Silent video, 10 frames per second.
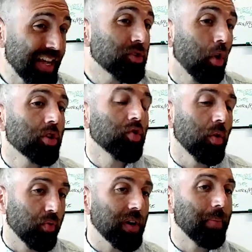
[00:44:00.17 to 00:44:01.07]
is also a
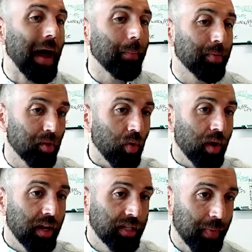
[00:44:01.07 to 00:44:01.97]
pretty popular
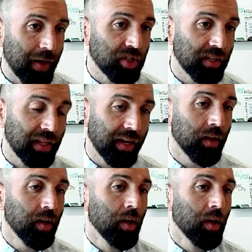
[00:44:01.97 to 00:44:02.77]
one, especially like